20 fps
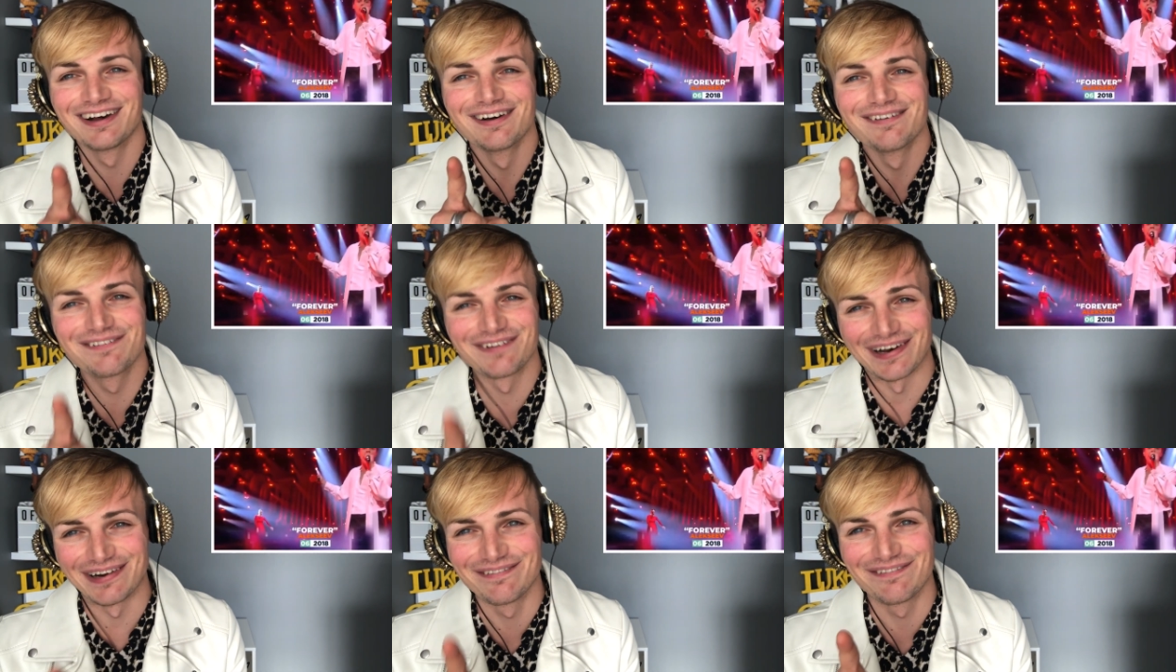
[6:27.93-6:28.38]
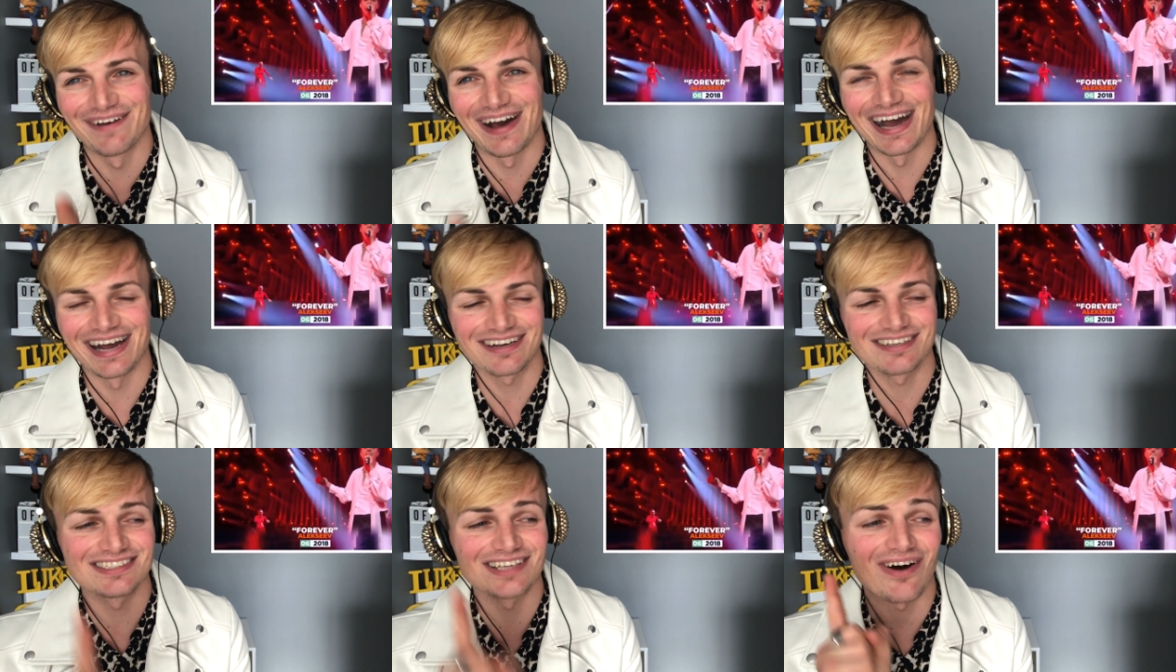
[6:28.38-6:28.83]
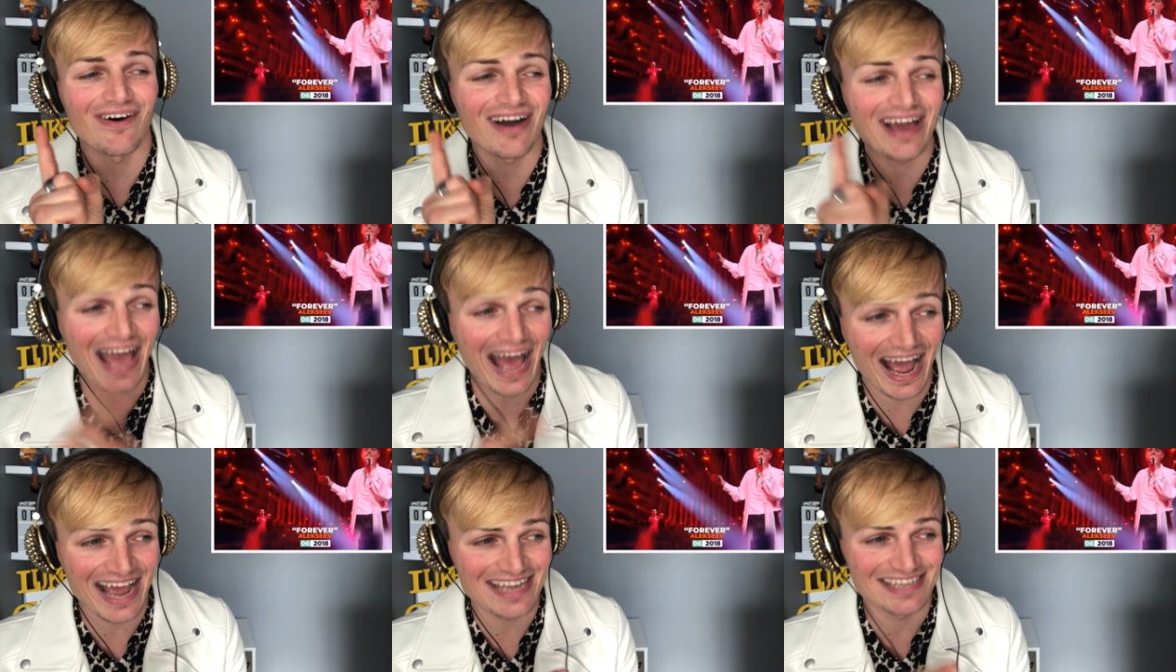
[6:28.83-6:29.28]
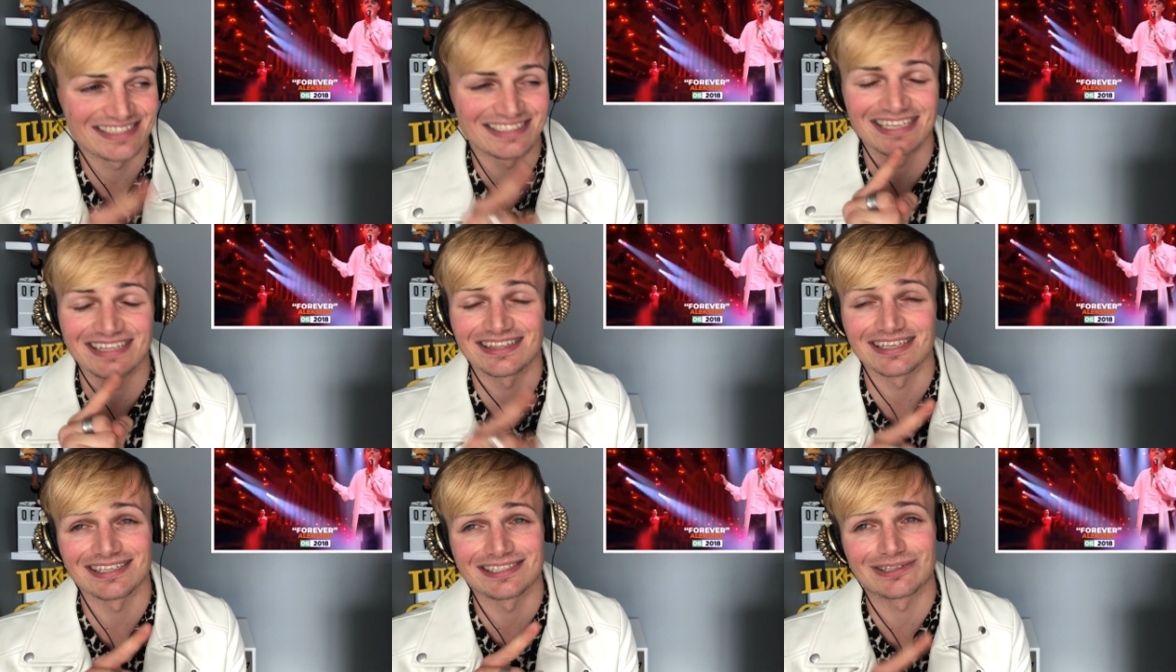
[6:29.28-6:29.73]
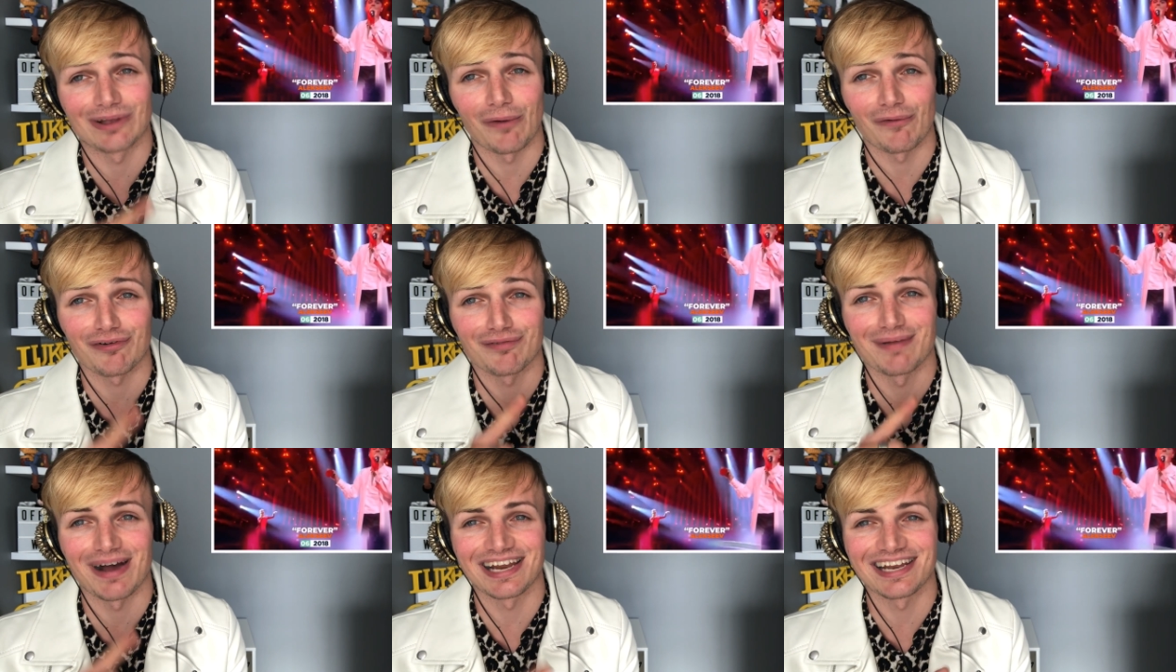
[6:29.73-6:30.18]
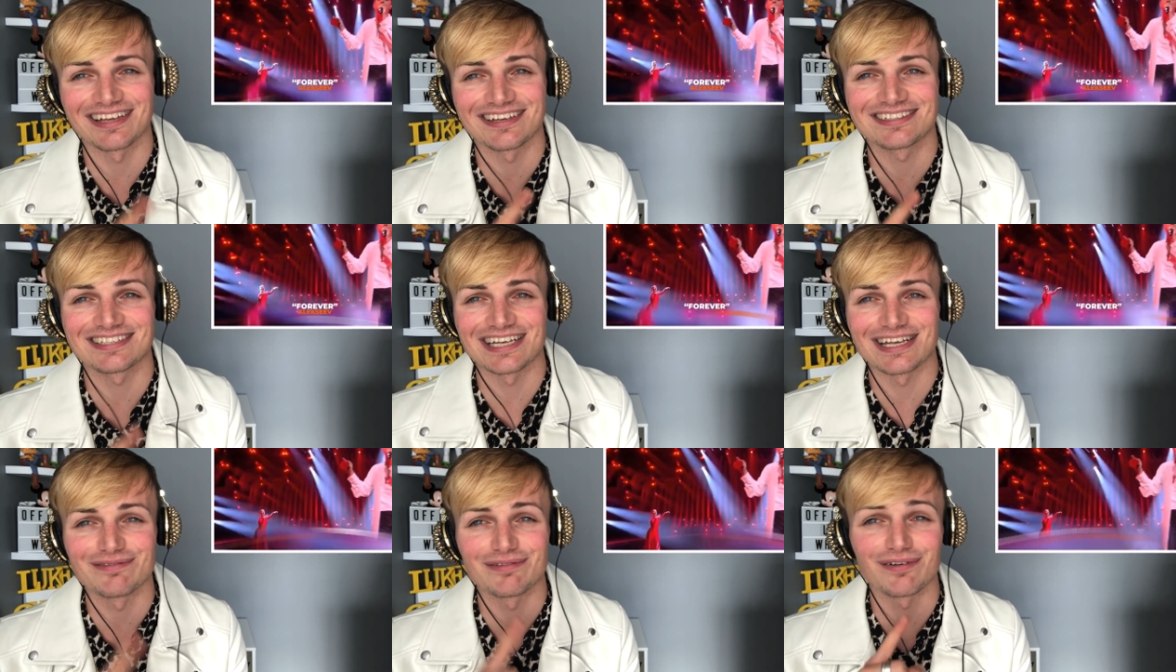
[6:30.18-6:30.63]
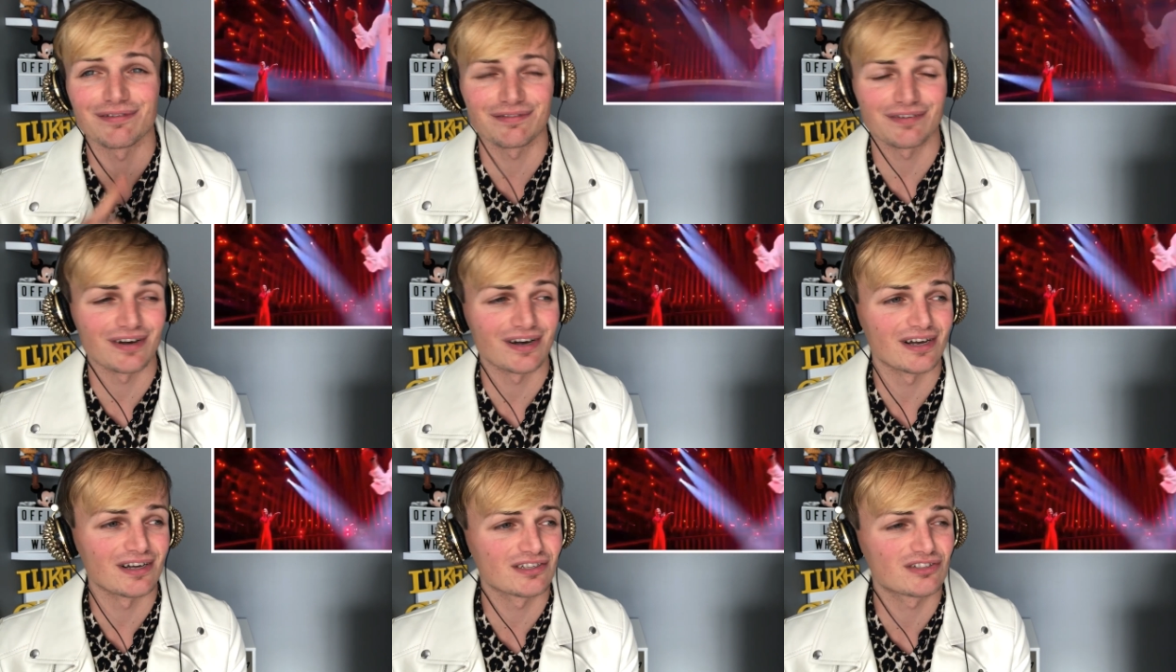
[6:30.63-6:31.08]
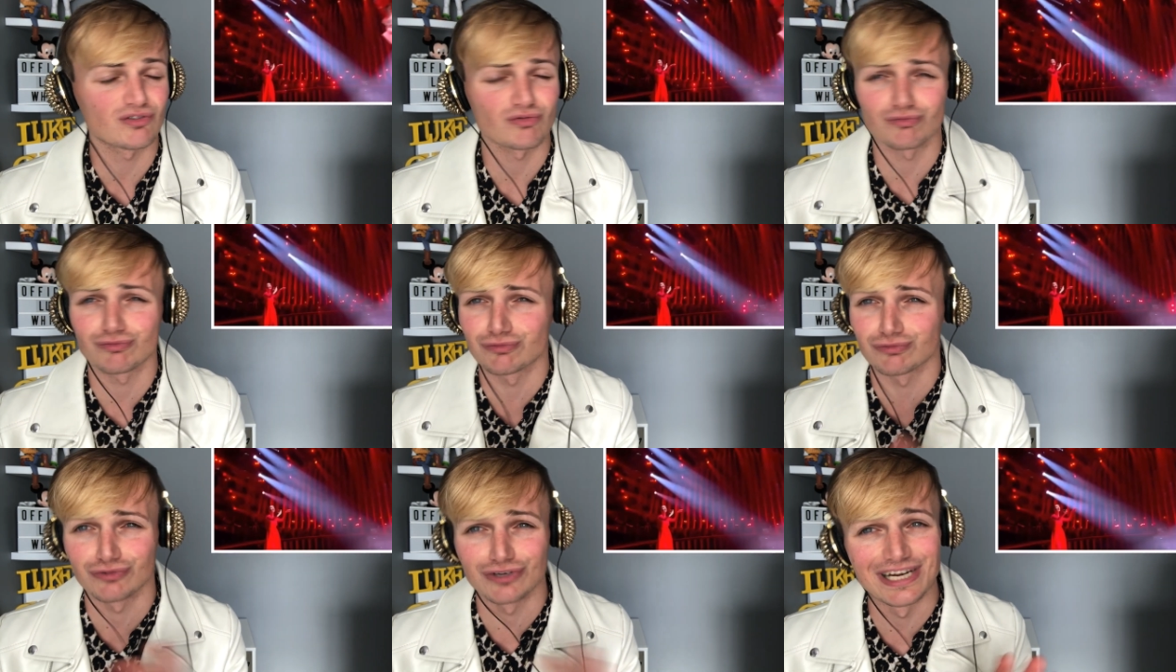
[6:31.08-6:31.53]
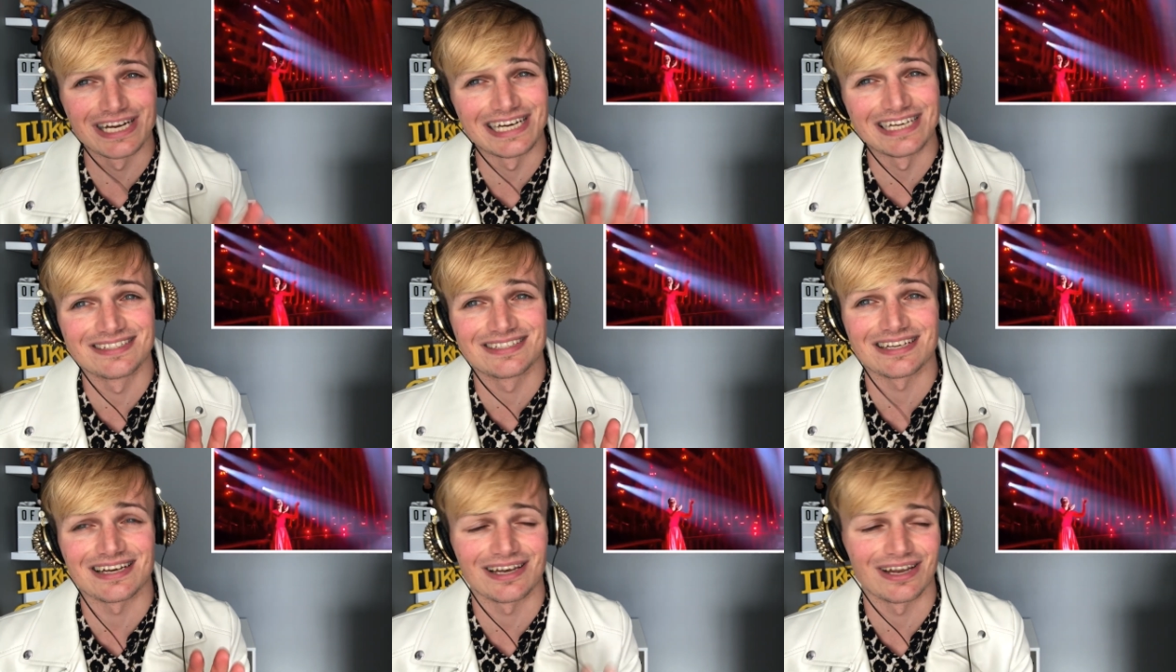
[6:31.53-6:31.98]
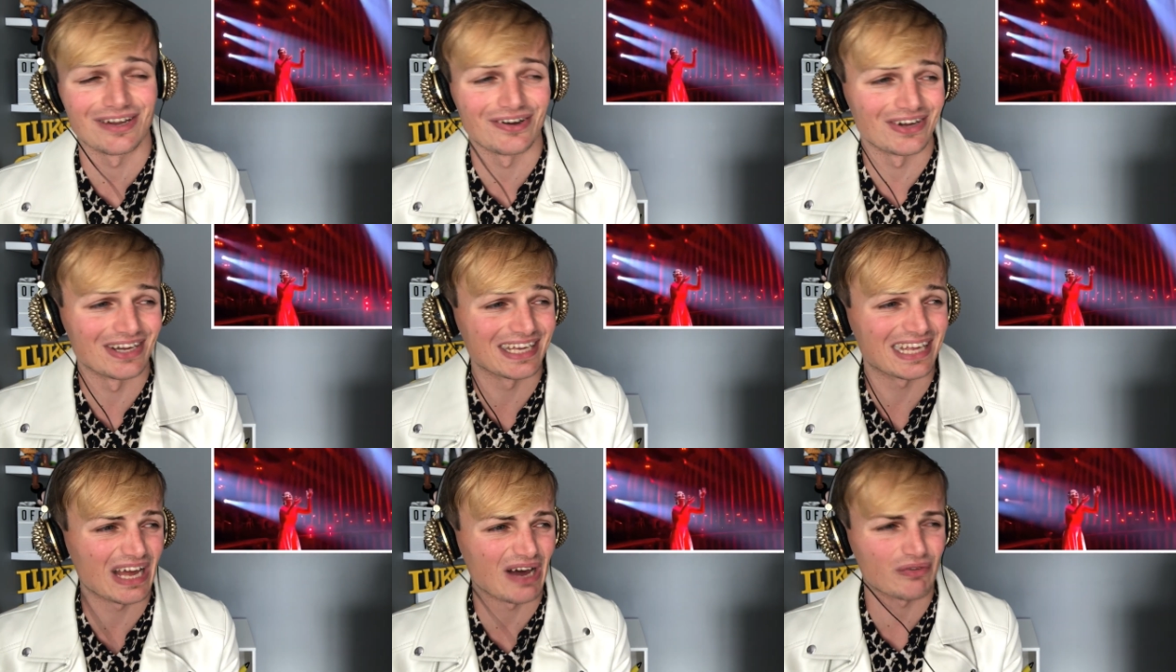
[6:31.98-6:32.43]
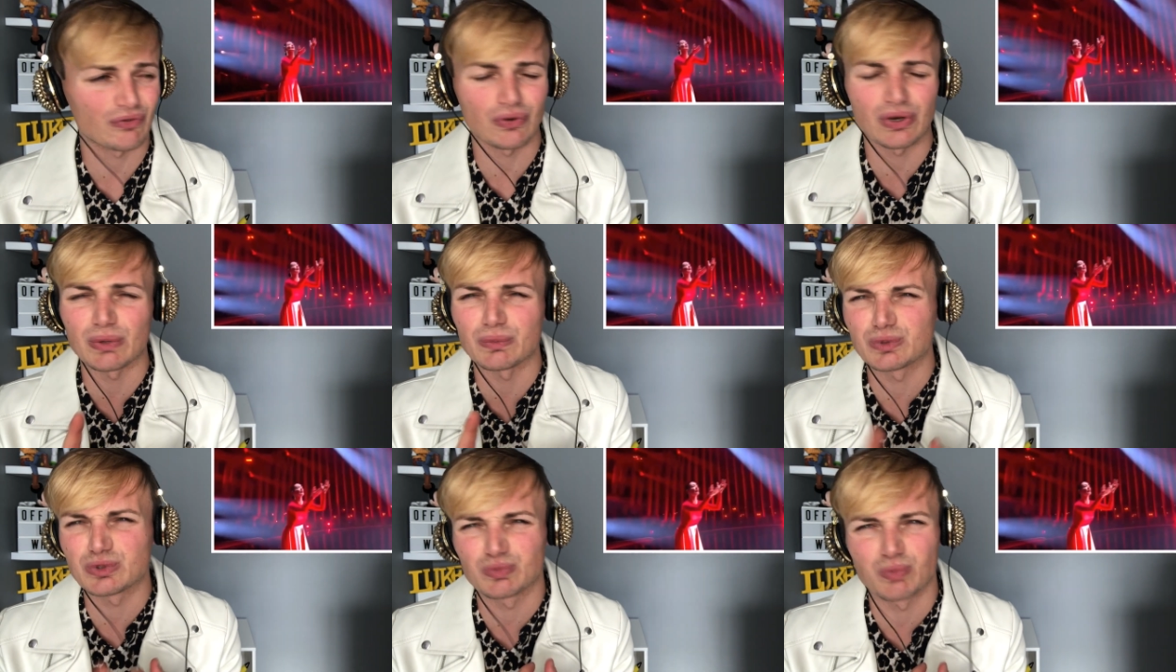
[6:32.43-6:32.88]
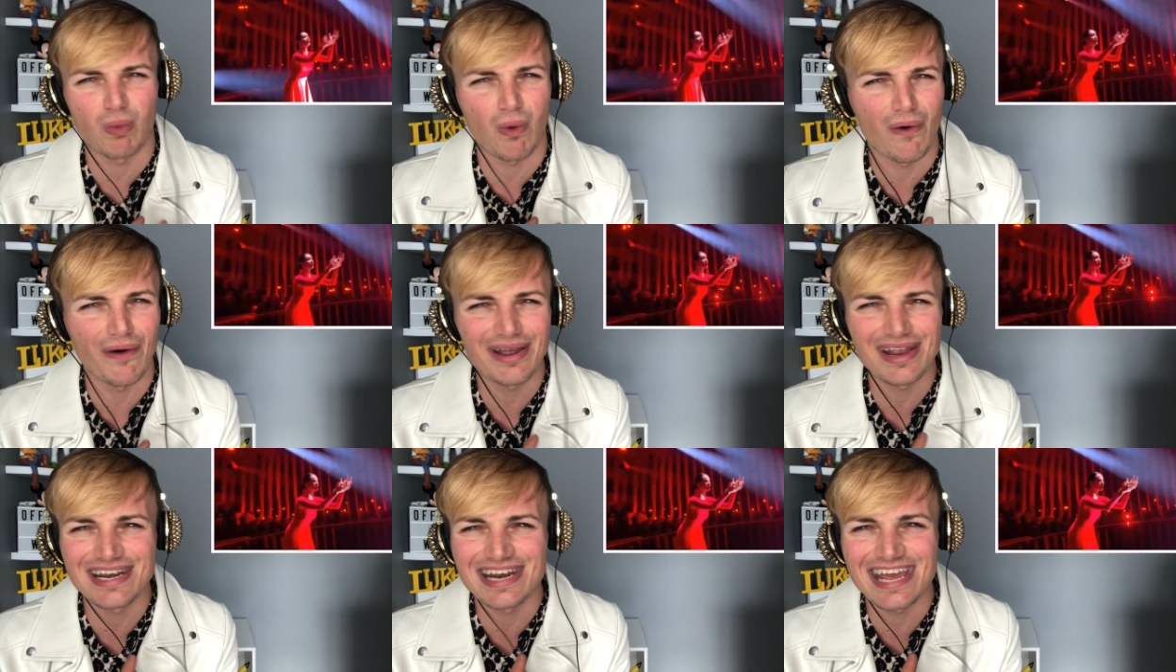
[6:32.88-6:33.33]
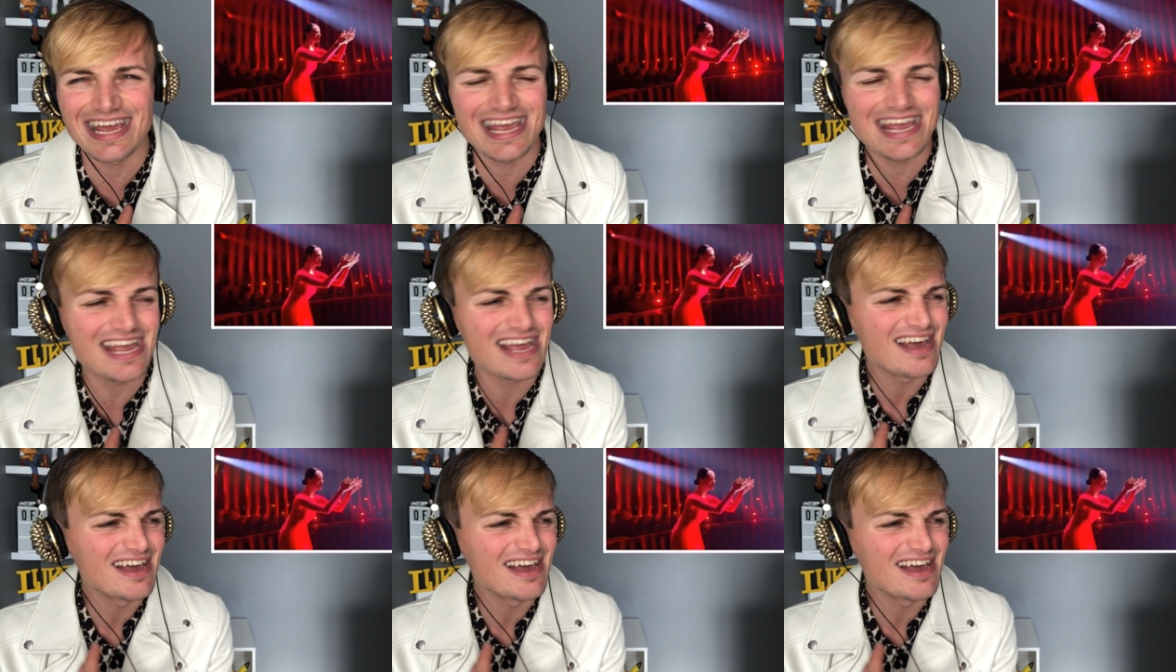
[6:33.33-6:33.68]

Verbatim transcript: Fun fact, I hated this song from Alex Eve at first. Really didn't like it. I thought it was whiny.